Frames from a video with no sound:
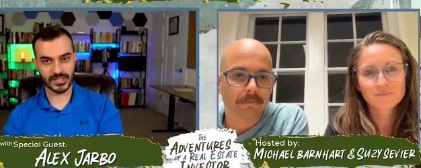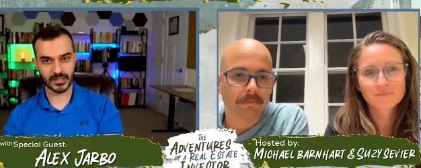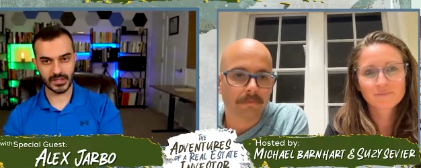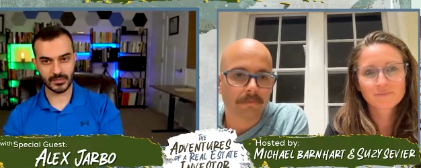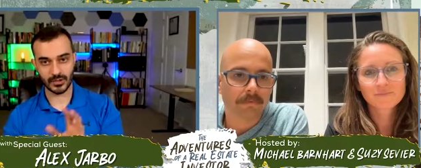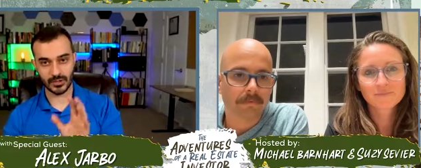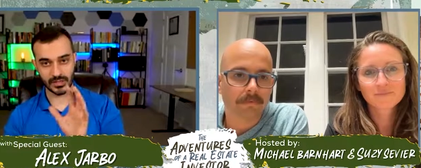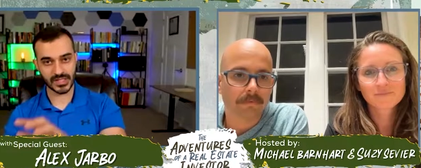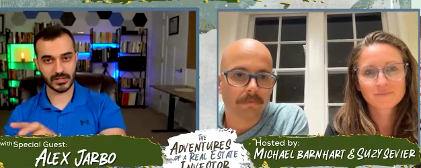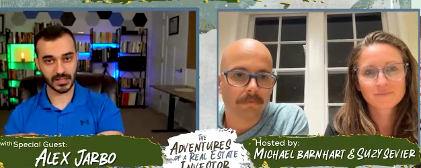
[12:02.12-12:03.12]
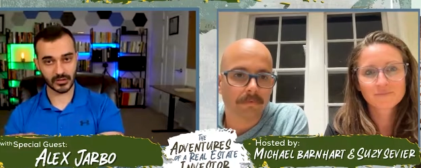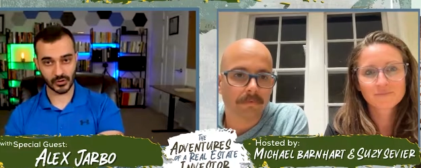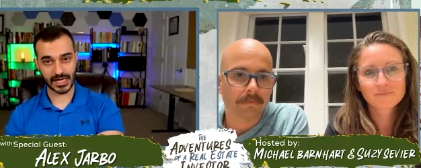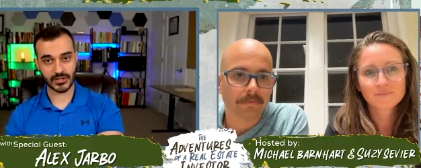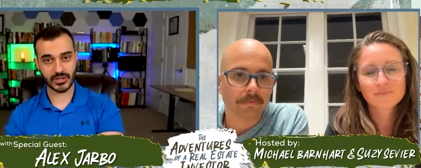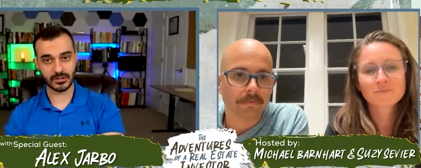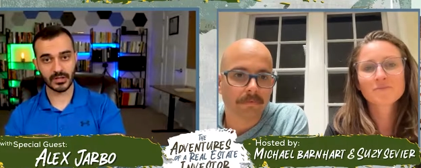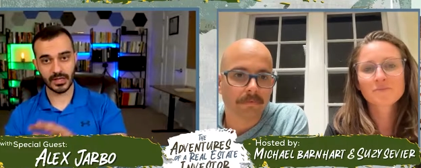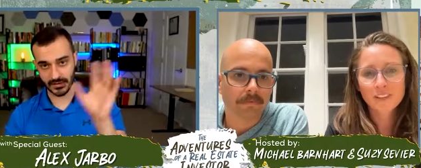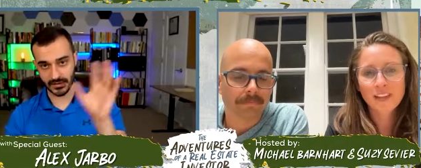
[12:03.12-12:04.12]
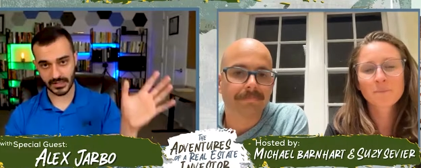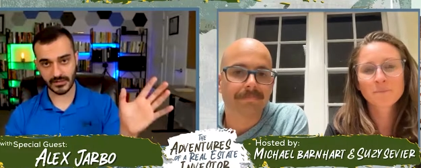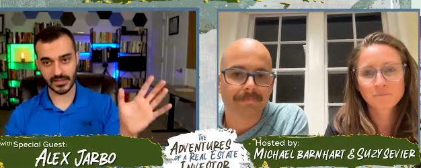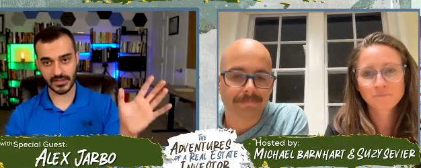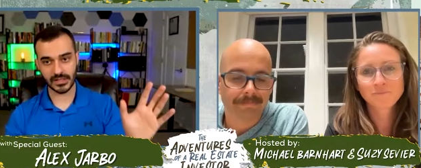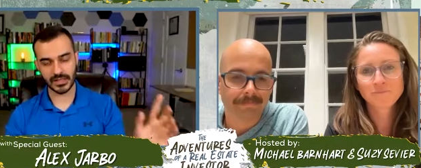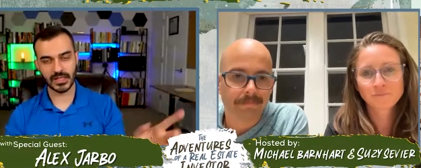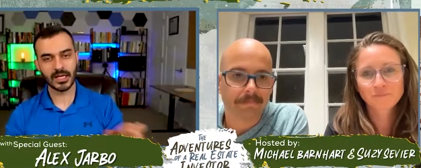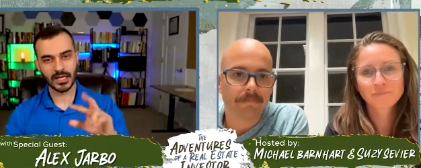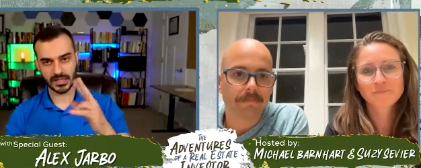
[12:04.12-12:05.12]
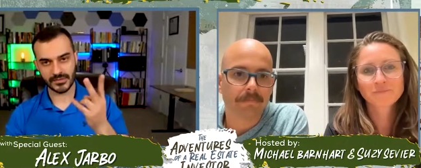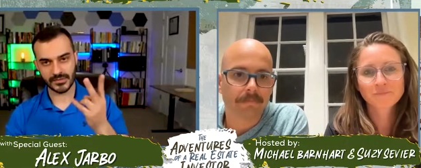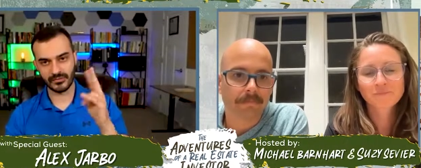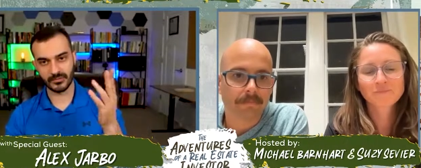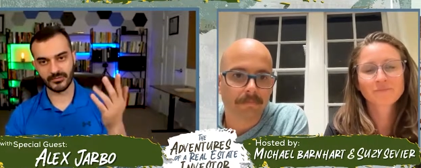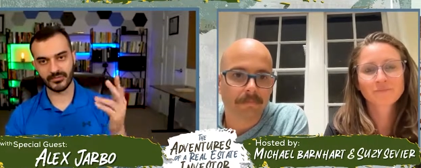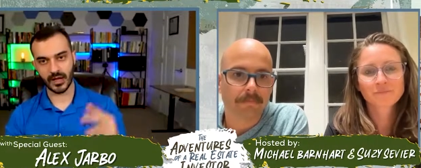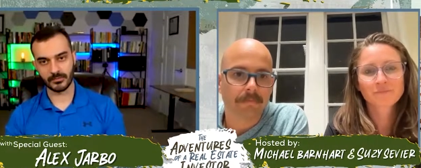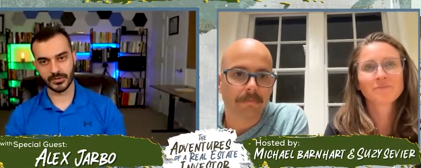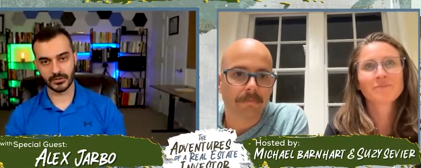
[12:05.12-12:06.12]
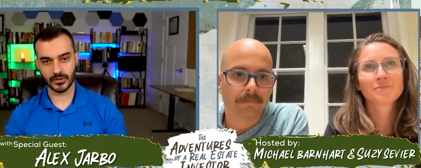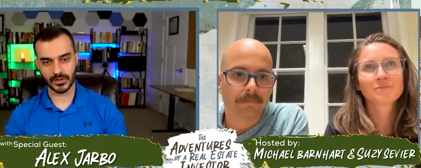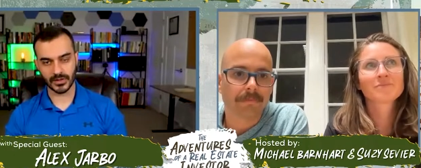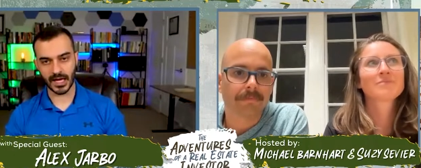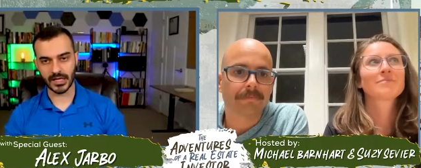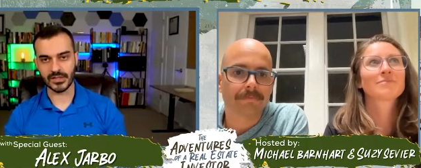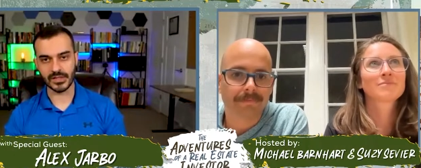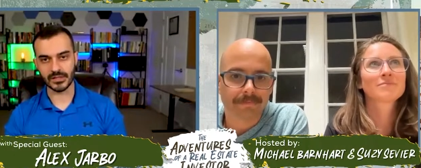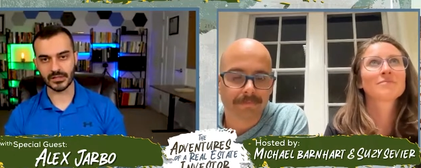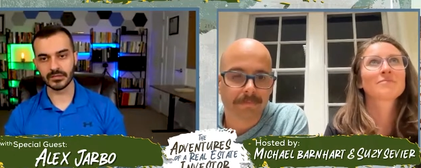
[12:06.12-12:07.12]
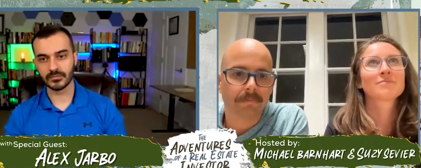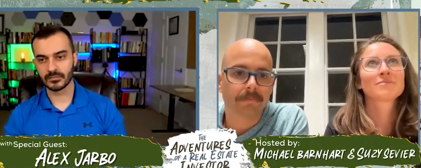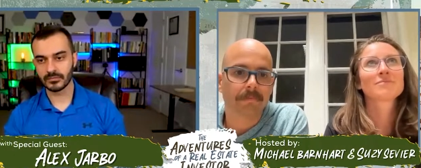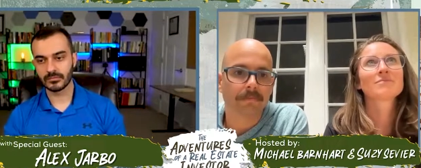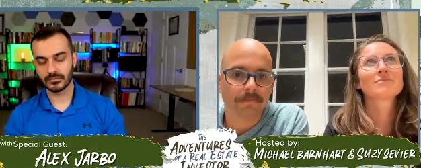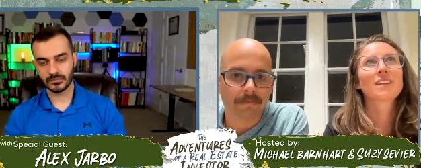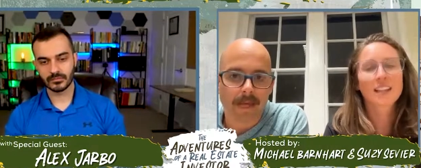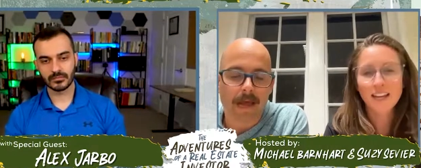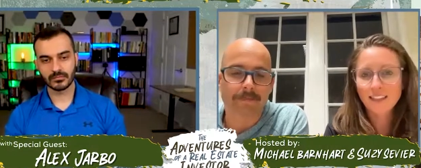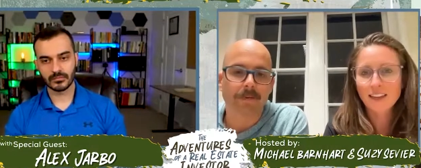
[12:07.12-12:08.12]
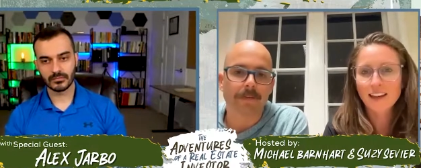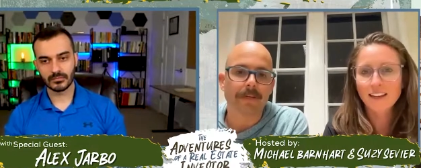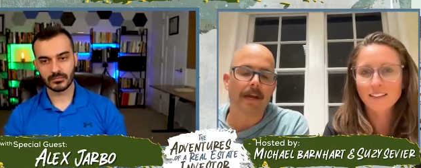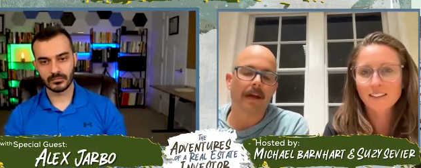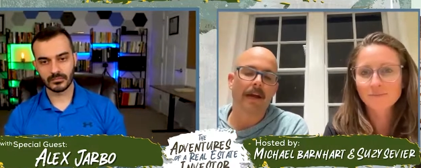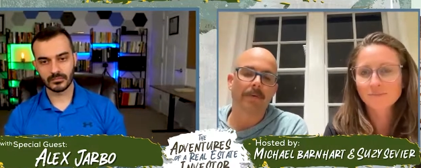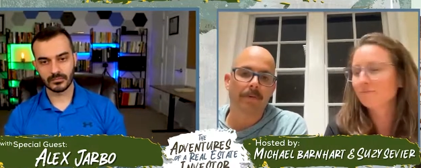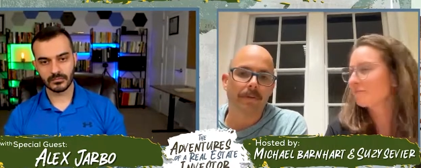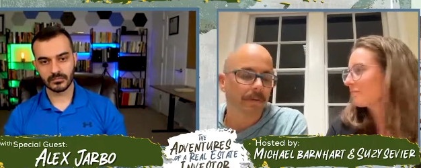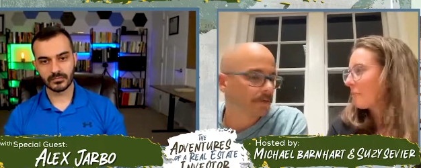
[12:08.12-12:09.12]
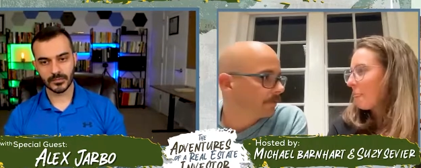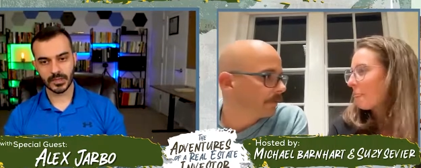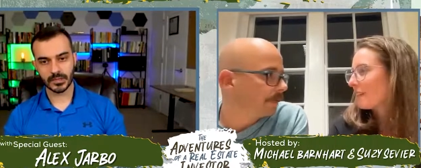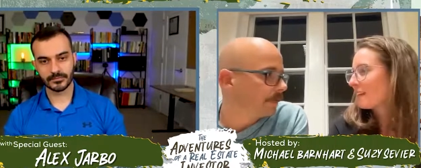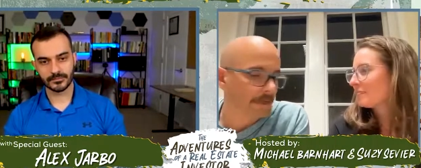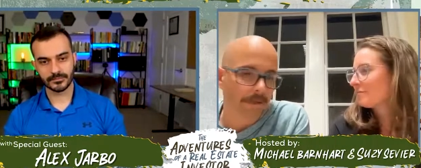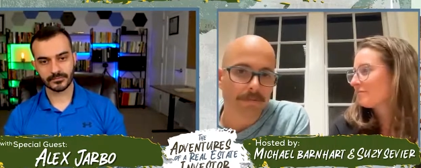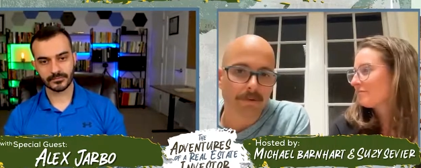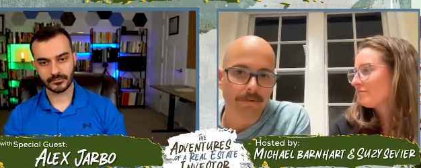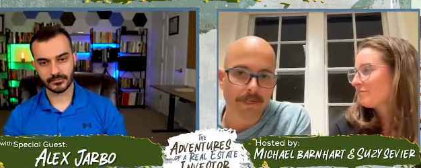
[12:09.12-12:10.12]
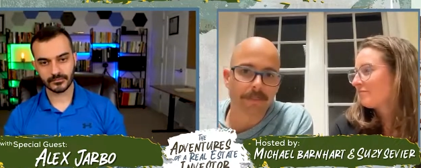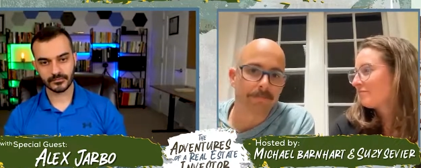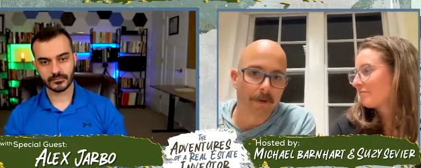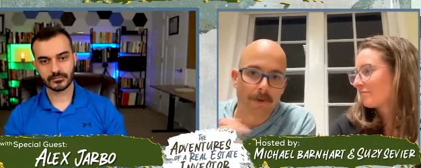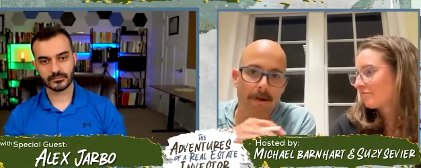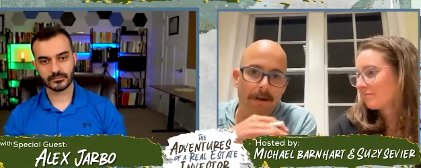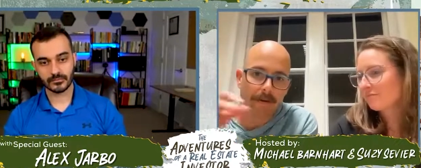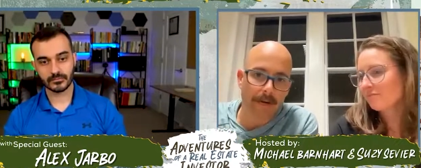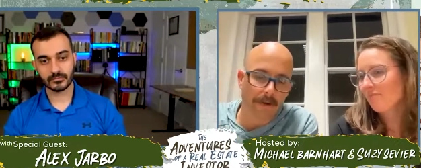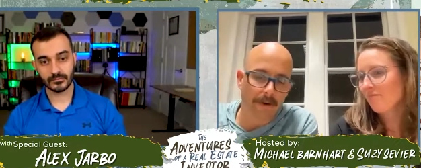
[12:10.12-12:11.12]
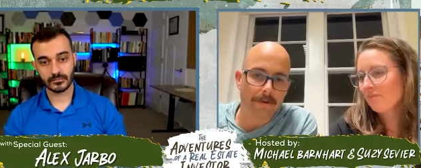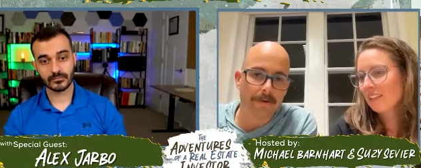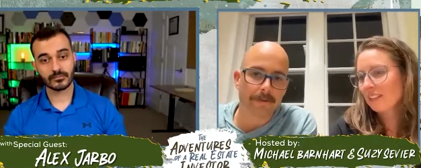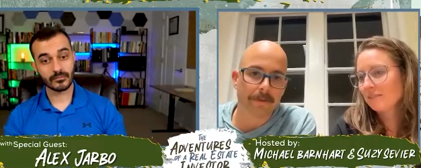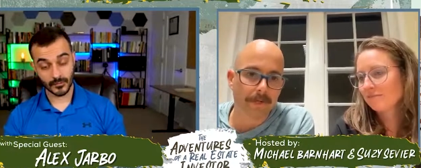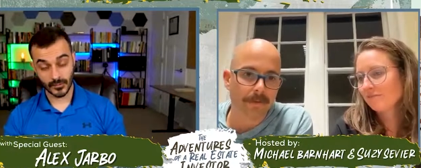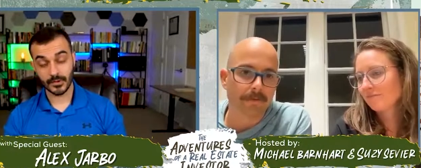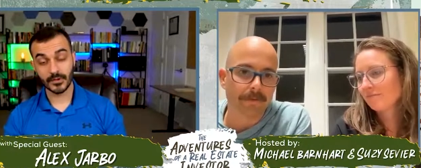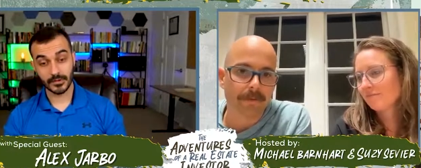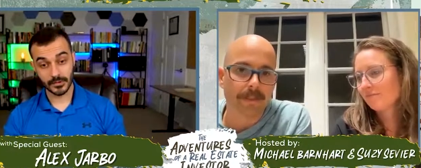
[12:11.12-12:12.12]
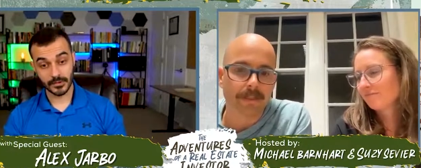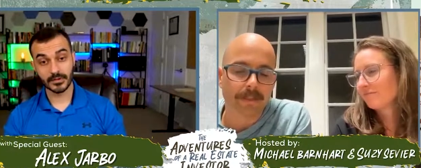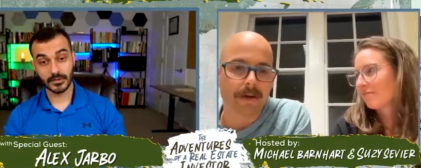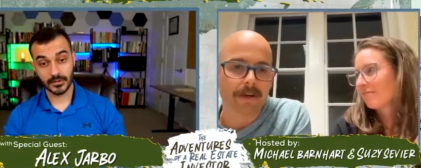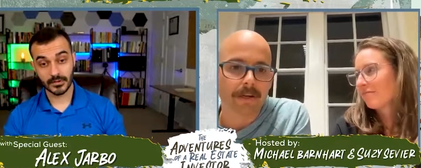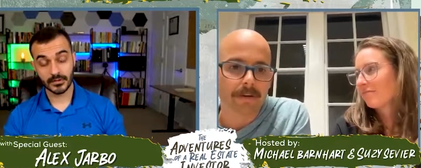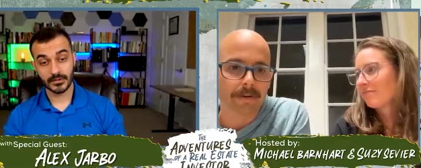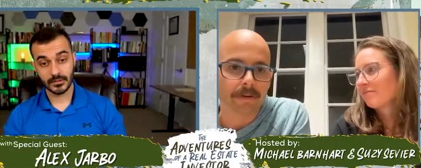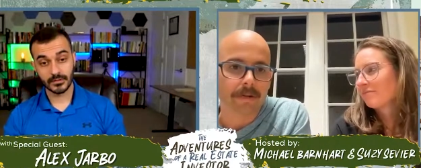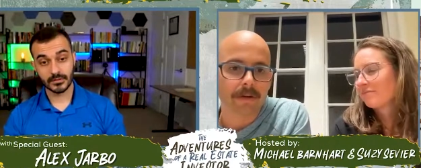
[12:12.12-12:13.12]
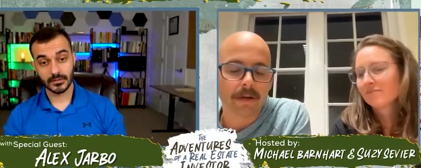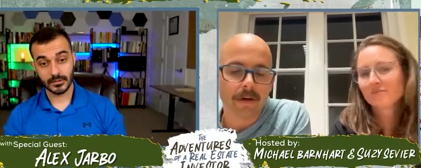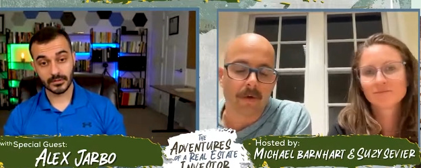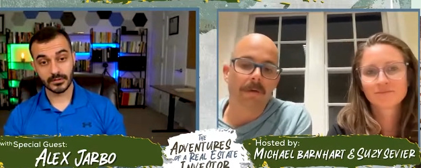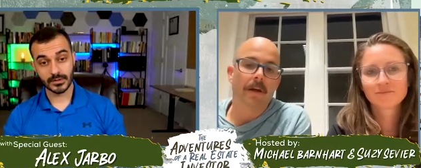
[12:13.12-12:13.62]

Speaker 1: the experience and the attraction outside of the city, and it's flip flopped during the high season.
Speaker 2: Like Absolutely. That. Yeah. I really enjoy like the Blue Ridge Smoky Mountain area just because of the seasonality of it. Yeah. Or